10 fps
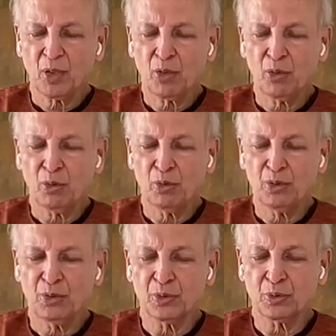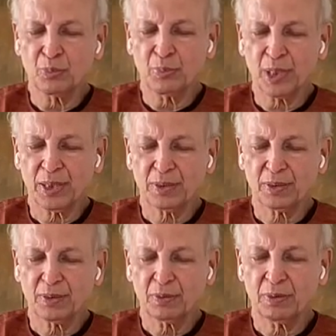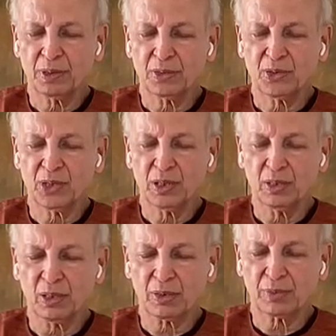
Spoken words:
hold your breath with a chin lock.